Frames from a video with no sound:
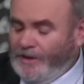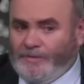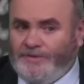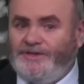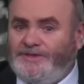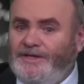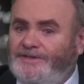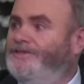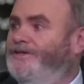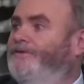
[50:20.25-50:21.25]
which is
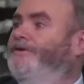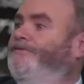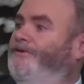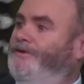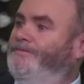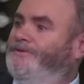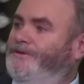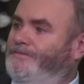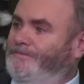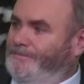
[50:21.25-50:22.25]
necessary for him
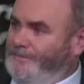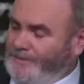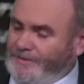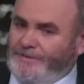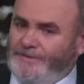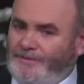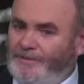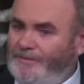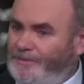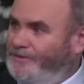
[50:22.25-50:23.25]
to to
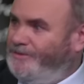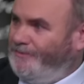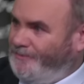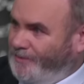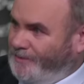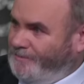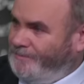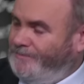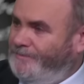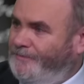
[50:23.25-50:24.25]
be a burnt offering. Yeah, would the